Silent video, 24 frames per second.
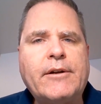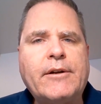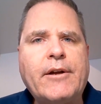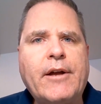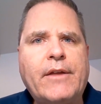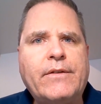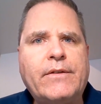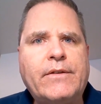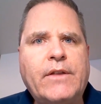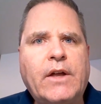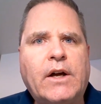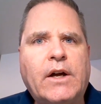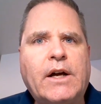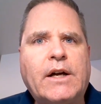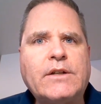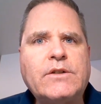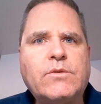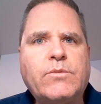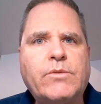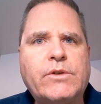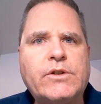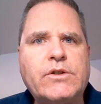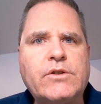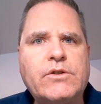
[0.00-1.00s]
And
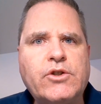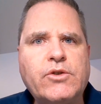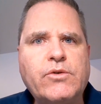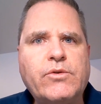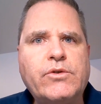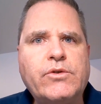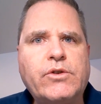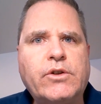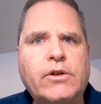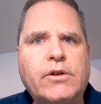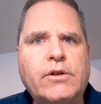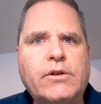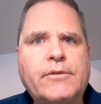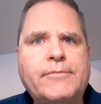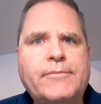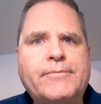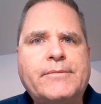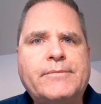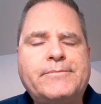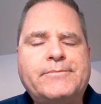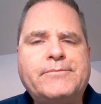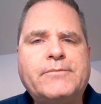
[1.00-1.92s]
thus, when Junior